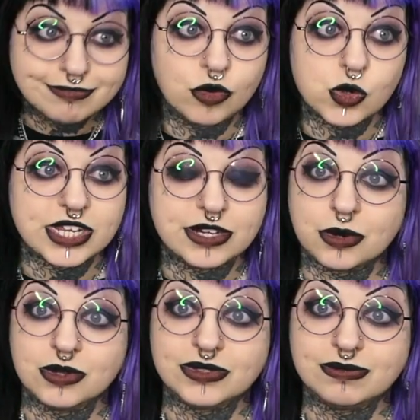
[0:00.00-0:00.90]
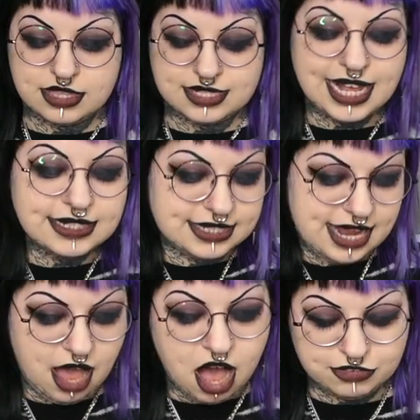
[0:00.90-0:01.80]
14-year-old. The
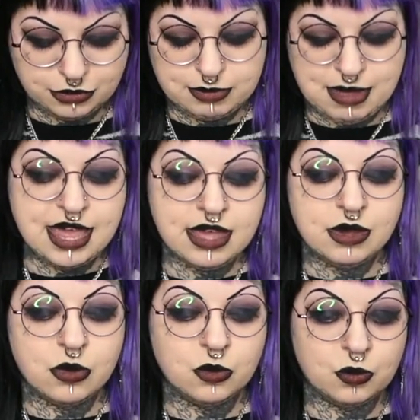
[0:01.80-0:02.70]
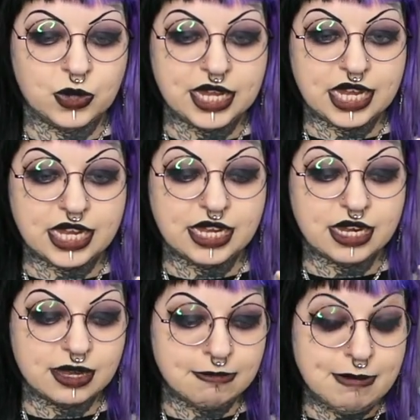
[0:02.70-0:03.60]
Saturday after we
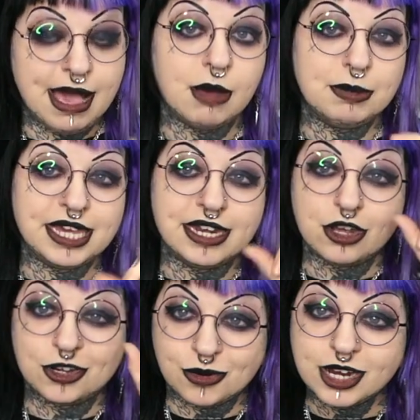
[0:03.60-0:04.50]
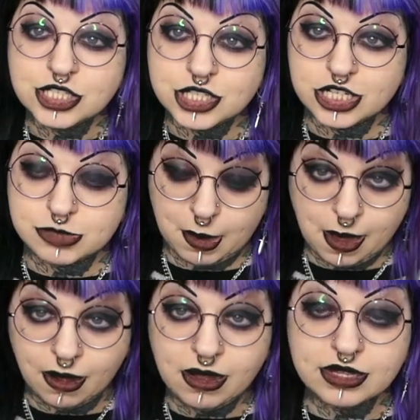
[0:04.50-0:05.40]
met up in Christchurch
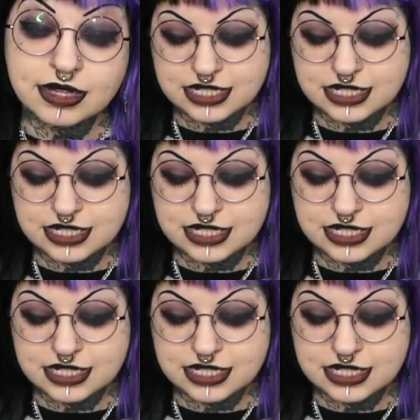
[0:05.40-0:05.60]
Park.